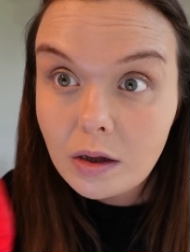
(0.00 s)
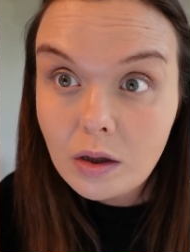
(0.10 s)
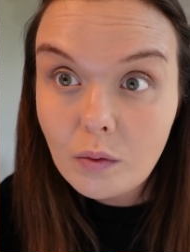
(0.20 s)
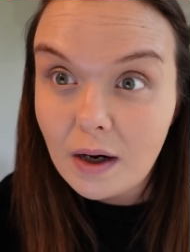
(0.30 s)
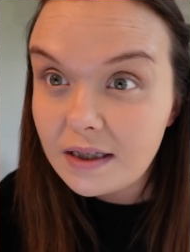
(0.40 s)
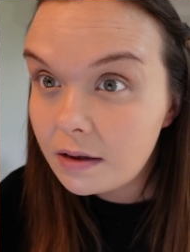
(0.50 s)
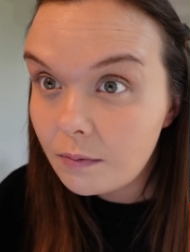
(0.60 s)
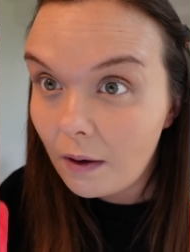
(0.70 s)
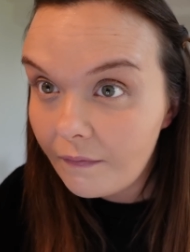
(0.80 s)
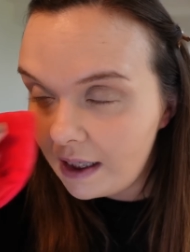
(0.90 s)
the rest
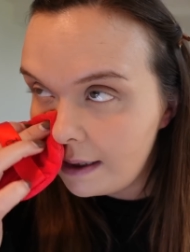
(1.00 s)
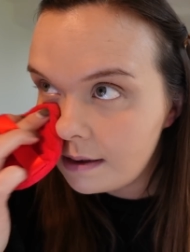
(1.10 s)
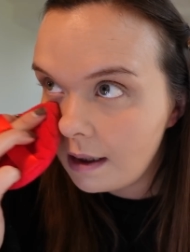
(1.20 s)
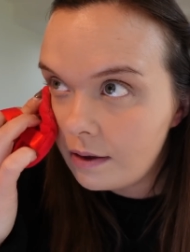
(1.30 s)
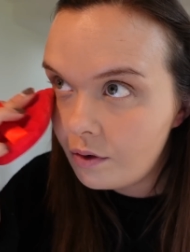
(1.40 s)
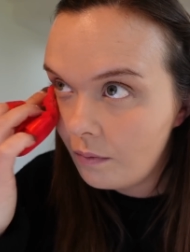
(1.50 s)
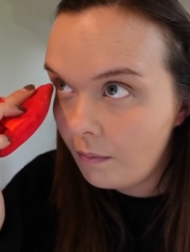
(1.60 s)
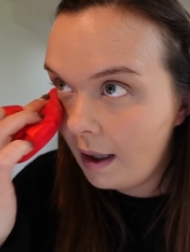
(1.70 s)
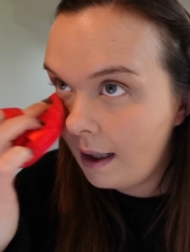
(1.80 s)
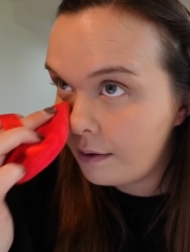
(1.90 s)
of my face, I
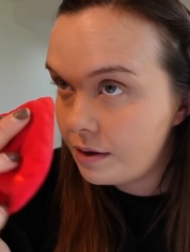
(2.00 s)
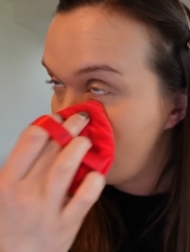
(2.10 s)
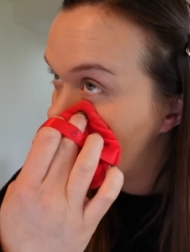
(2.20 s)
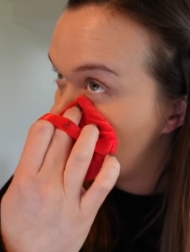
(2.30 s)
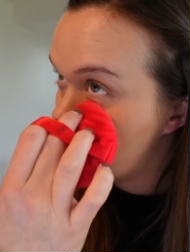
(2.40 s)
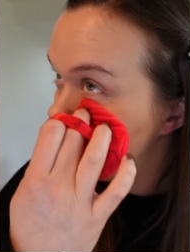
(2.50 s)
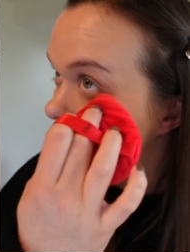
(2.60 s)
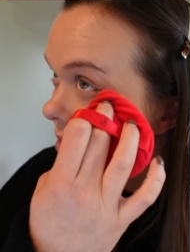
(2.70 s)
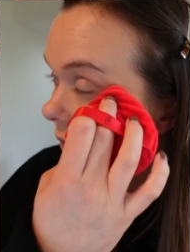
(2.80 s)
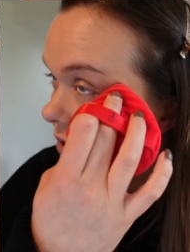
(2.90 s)
don't add too much to,
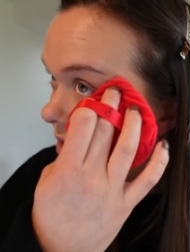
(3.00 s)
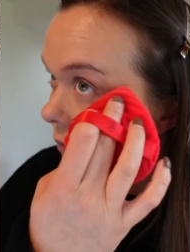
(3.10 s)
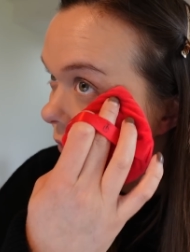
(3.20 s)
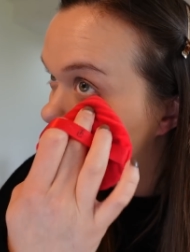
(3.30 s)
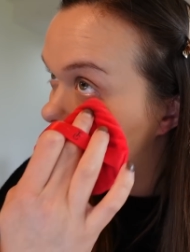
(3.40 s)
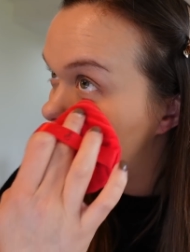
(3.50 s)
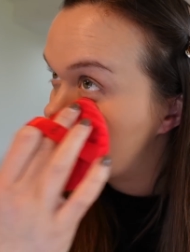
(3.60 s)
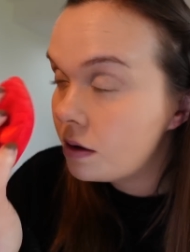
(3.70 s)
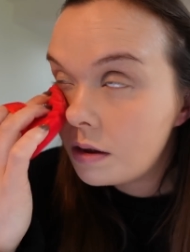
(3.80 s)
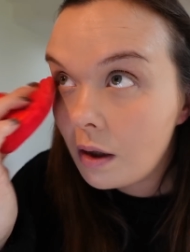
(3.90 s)
because obviously we've got
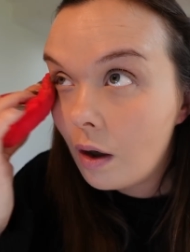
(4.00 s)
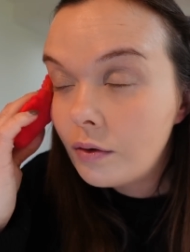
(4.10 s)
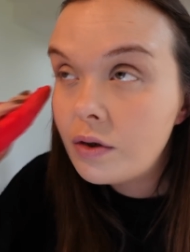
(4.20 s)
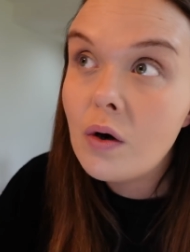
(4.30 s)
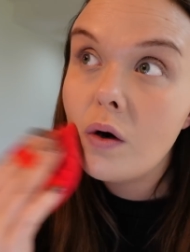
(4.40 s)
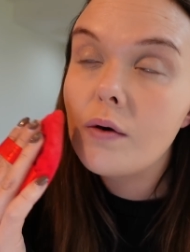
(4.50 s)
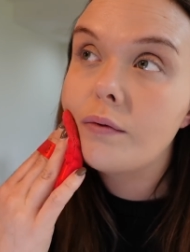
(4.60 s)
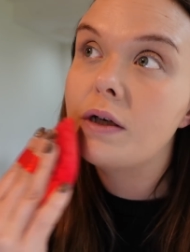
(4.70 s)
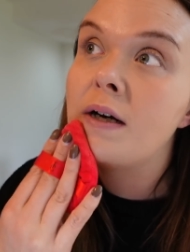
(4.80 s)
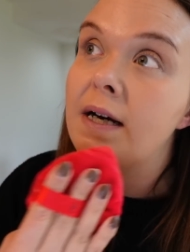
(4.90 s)
to contour
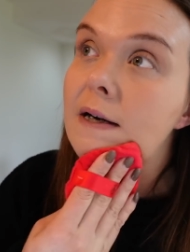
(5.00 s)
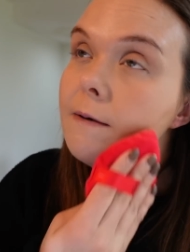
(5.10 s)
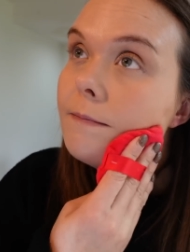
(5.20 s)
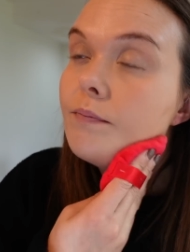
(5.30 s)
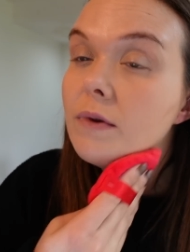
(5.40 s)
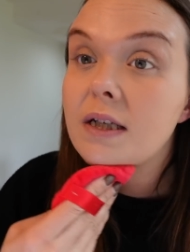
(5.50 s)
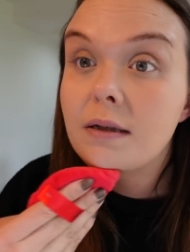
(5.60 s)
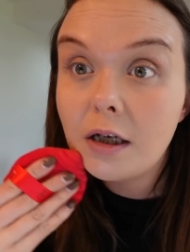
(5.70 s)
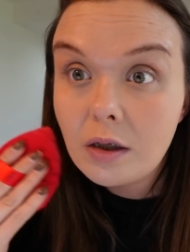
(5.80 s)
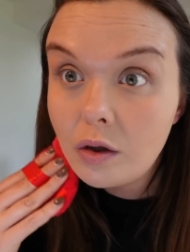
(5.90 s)
and this,
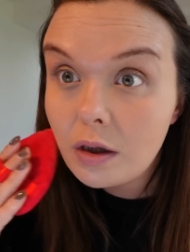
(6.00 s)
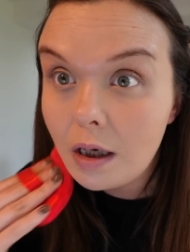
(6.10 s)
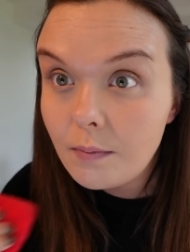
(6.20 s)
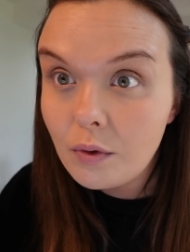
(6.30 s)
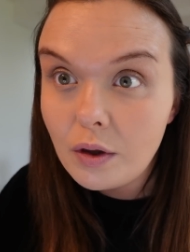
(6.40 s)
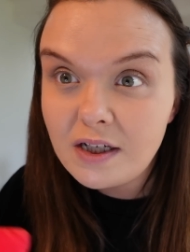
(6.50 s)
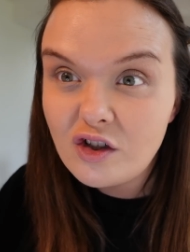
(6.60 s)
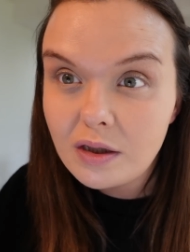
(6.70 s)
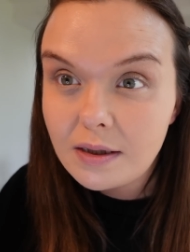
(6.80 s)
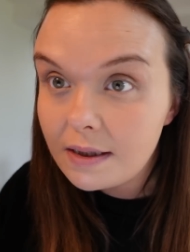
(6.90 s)
that and the other, but it
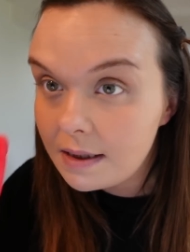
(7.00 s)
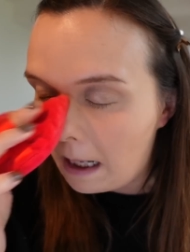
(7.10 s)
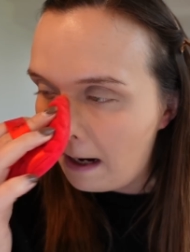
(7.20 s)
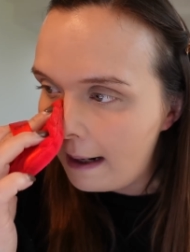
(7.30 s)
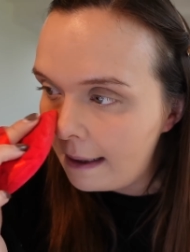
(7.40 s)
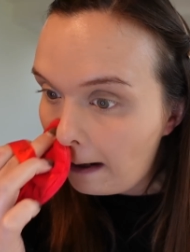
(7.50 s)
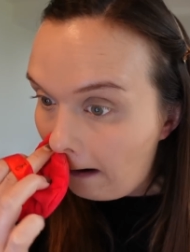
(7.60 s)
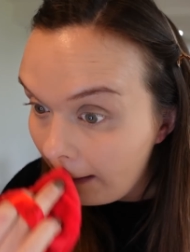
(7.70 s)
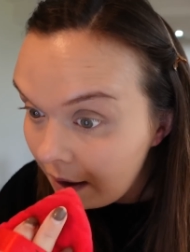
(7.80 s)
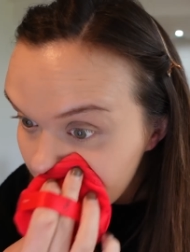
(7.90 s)
just,
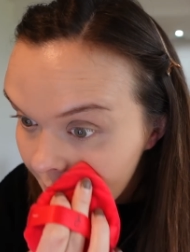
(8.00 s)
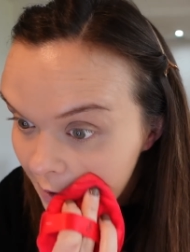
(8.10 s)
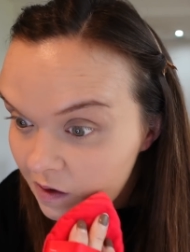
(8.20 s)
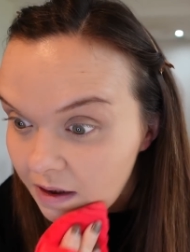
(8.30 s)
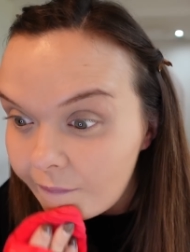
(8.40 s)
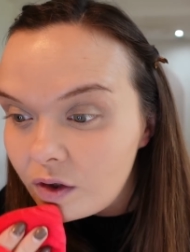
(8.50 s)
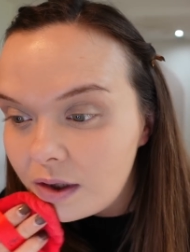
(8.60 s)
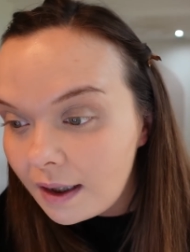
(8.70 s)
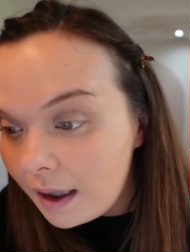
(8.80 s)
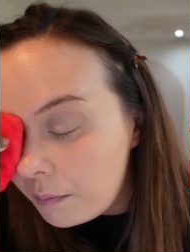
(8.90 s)
it smooths
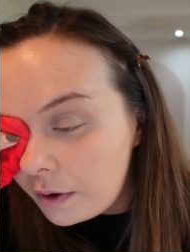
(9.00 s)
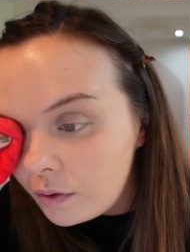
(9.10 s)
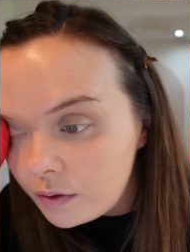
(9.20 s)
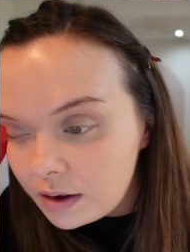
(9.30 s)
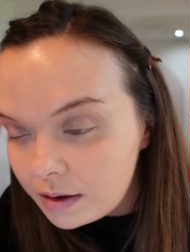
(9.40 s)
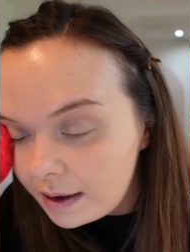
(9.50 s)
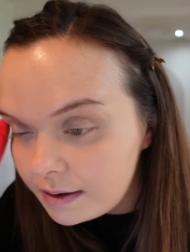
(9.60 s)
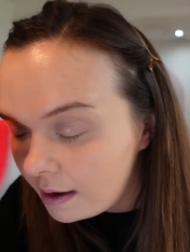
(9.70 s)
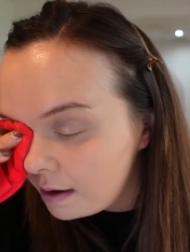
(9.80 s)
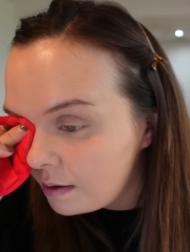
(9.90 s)
everything out, but it also
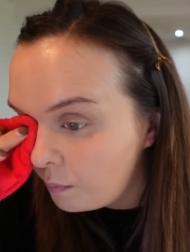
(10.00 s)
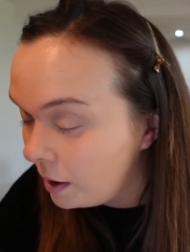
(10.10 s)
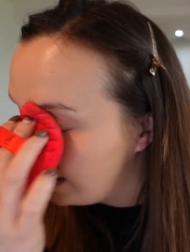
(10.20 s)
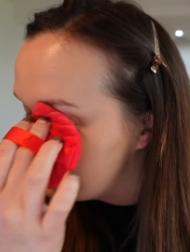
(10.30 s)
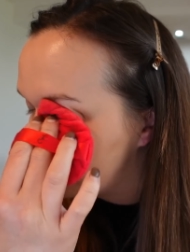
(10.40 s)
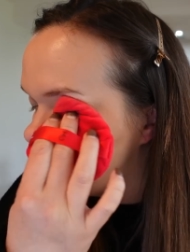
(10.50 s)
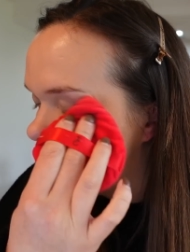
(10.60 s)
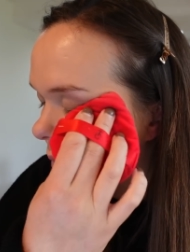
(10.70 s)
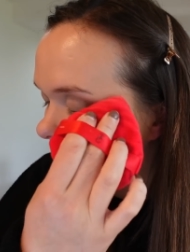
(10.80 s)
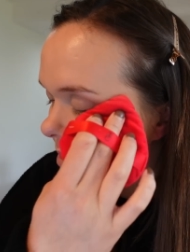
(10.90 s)
sets it into place in
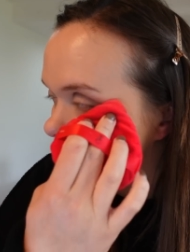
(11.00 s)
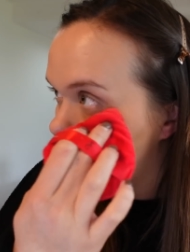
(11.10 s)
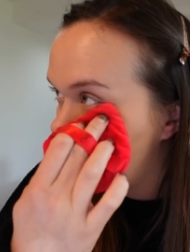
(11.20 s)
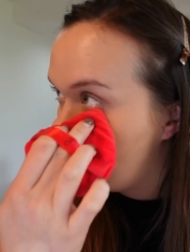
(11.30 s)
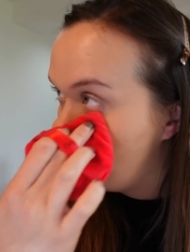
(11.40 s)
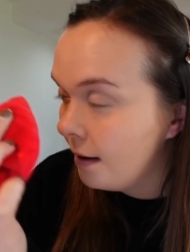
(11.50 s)
the places where